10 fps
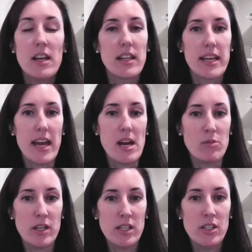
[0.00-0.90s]
like
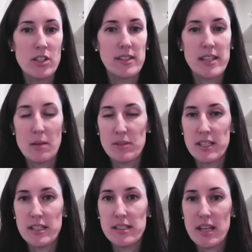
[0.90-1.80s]
hemorrhage,
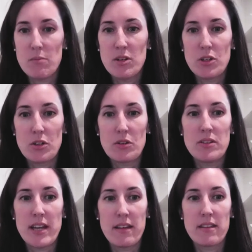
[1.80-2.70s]
sepsis, and maternal
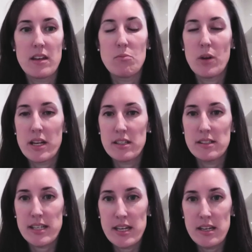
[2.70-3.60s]
death in
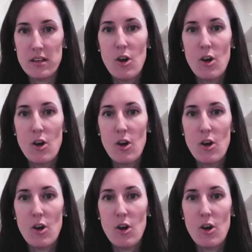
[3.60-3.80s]
pregnancy